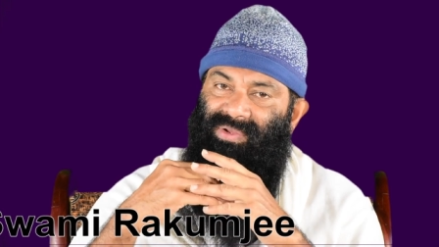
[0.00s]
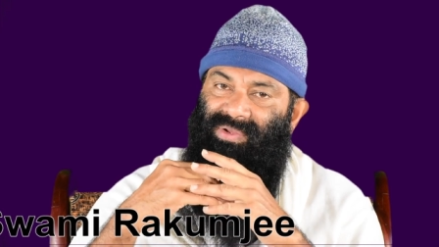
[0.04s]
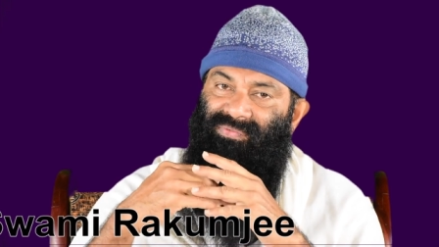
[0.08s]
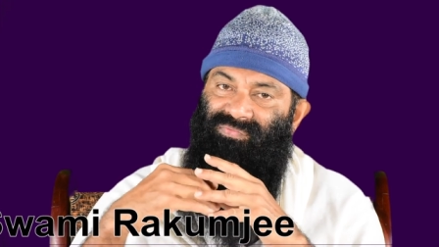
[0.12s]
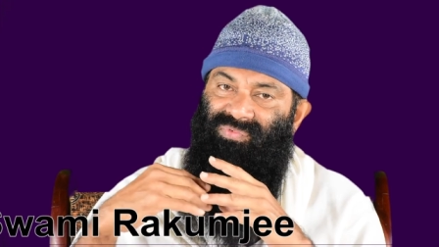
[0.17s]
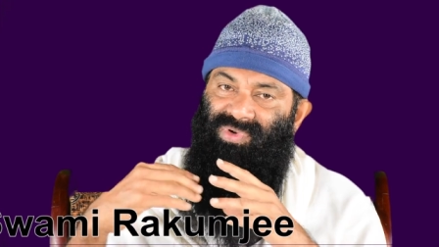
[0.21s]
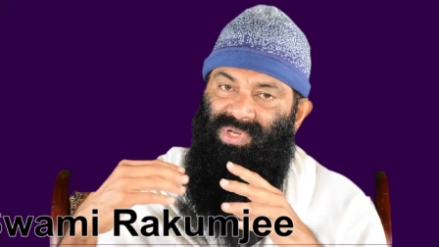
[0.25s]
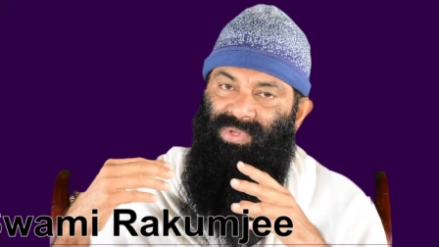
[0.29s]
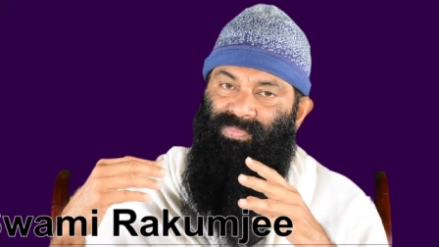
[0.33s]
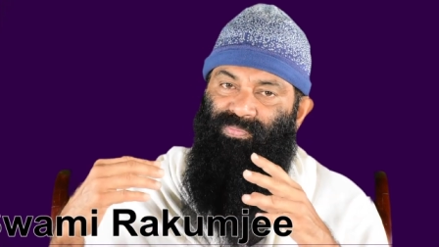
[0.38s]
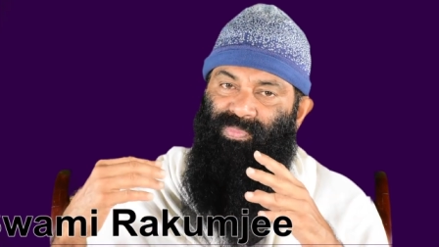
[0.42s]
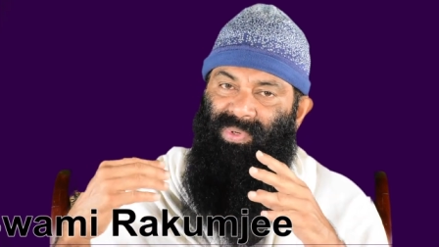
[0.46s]

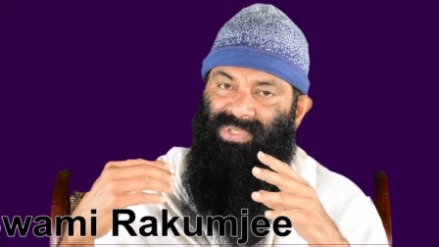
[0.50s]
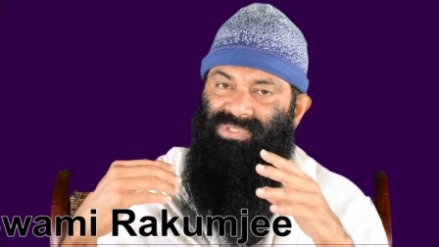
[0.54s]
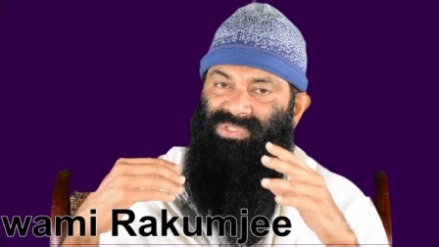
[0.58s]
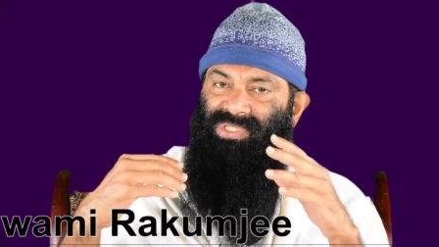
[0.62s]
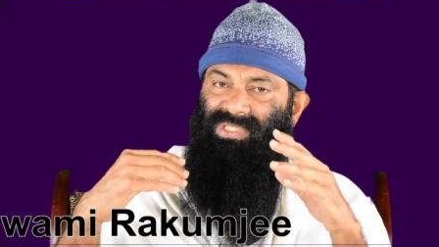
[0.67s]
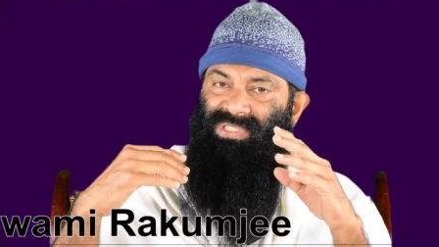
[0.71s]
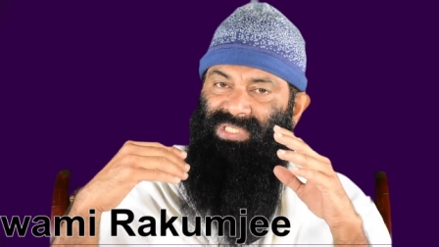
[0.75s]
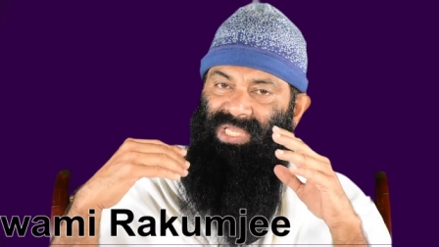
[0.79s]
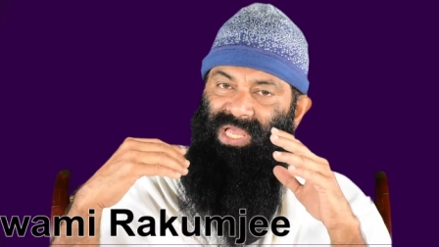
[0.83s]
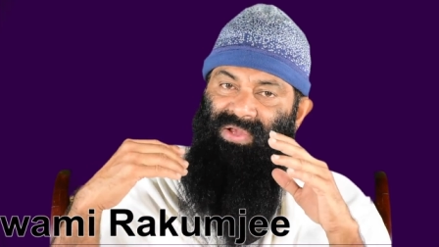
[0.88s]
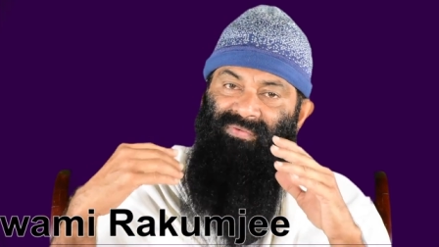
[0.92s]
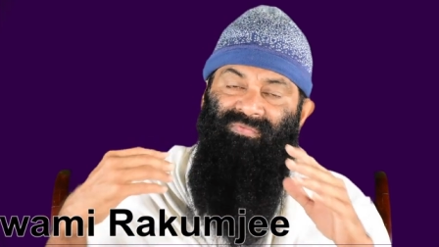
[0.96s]
every
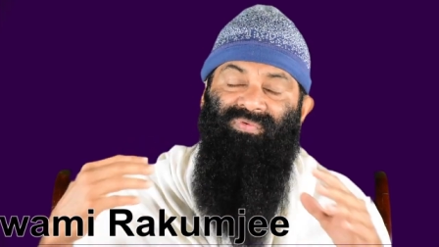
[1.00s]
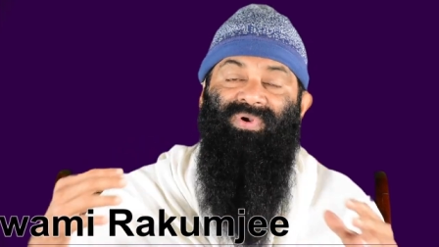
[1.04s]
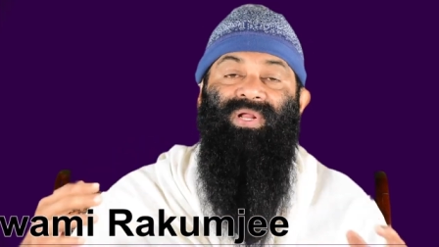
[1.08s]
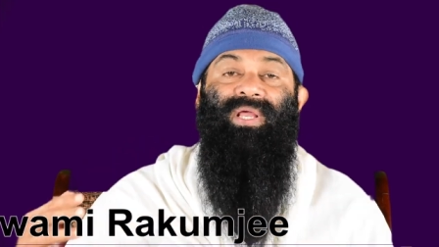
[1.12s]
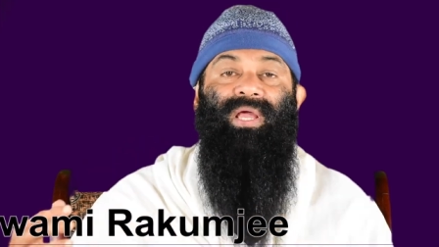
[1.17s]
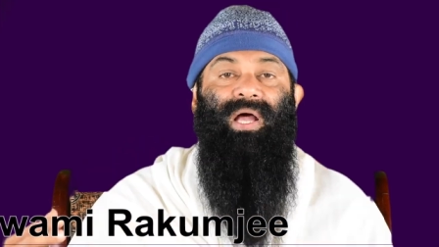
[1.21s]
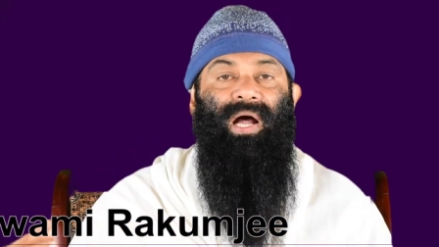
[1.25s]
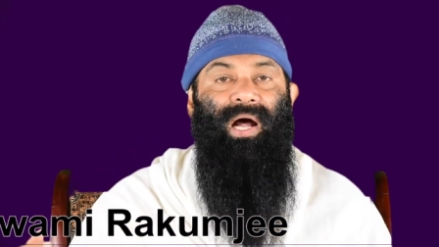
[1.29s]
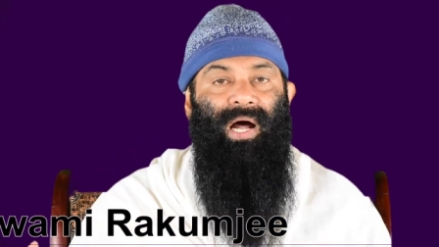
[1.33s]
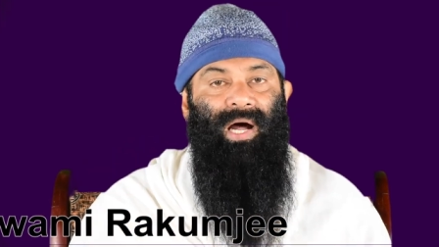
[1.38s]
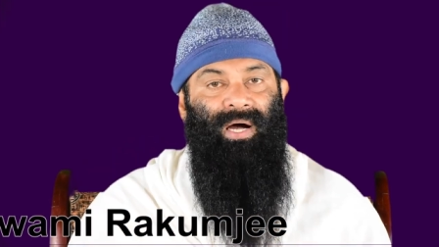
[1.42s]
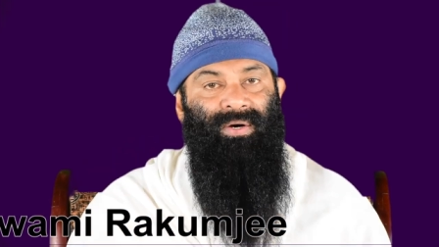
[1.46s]
panchayat,
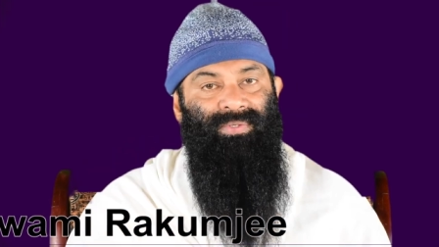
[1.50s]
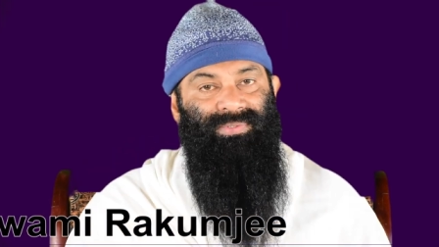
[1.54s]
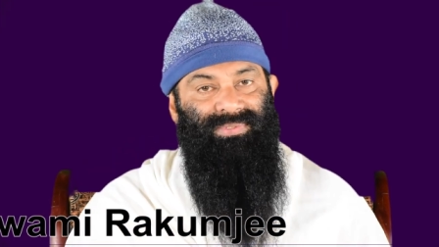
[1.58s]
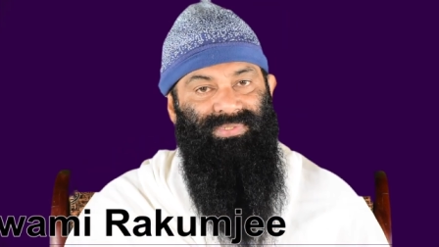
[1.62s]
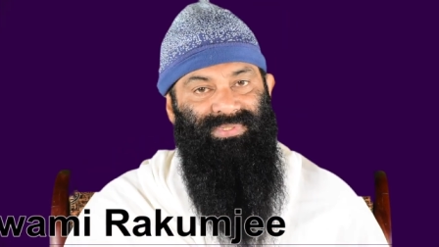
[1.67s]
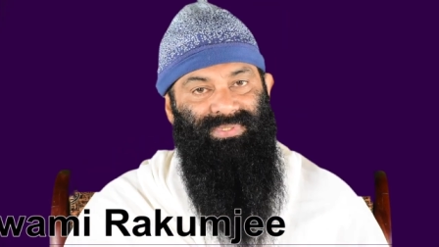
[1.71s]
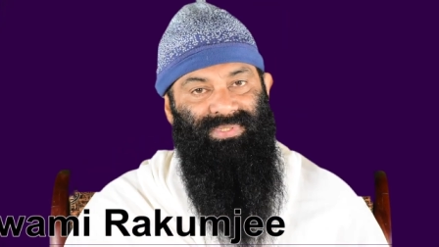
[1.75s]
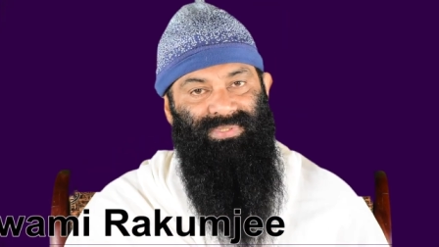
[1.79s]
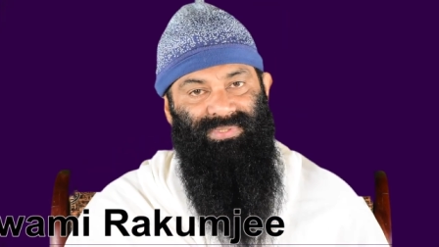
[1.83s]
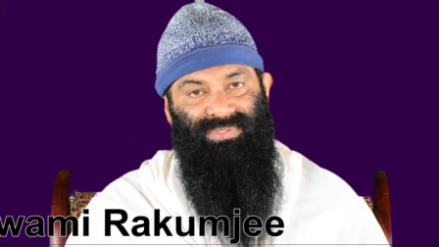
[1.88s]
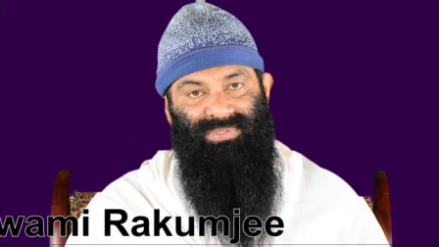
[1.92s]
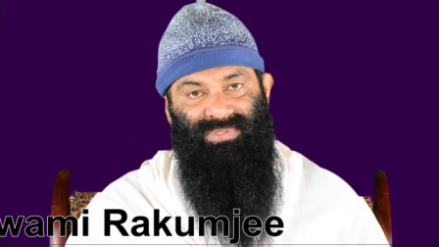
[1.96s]
every
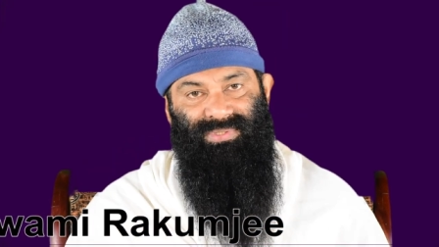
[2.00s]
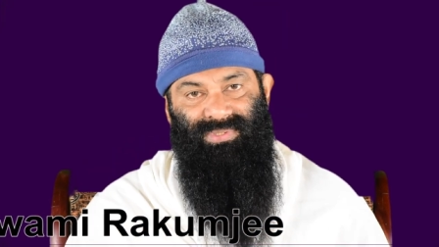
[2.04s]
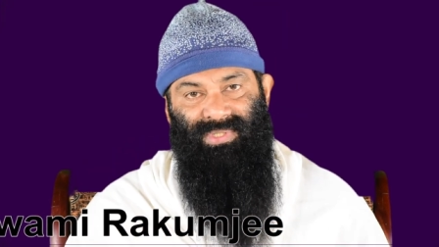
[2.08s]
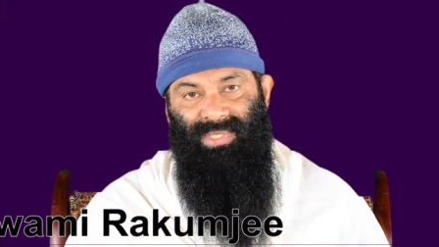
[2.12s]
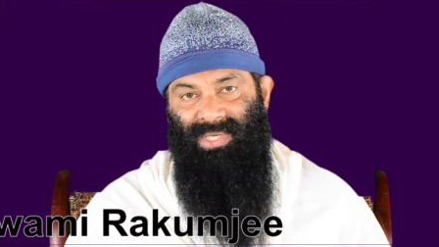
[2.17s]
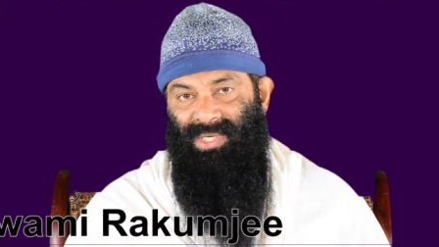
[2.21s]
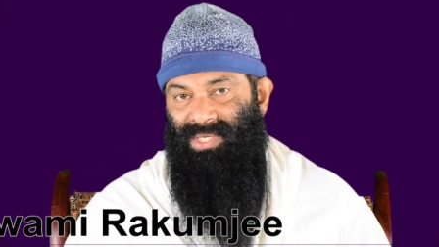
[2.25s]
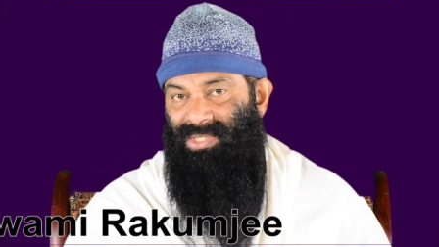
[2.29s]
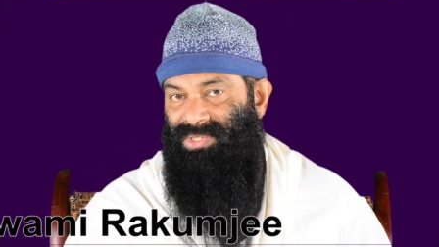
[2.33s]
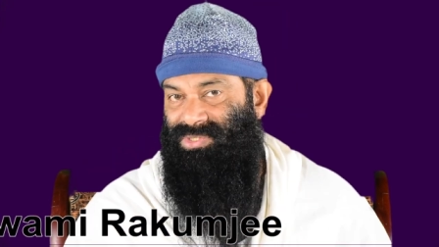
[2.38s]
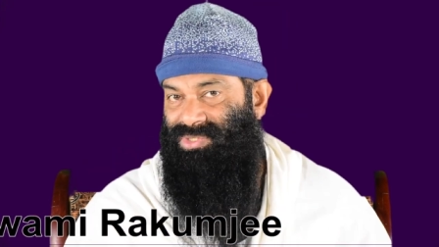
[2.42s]
houses.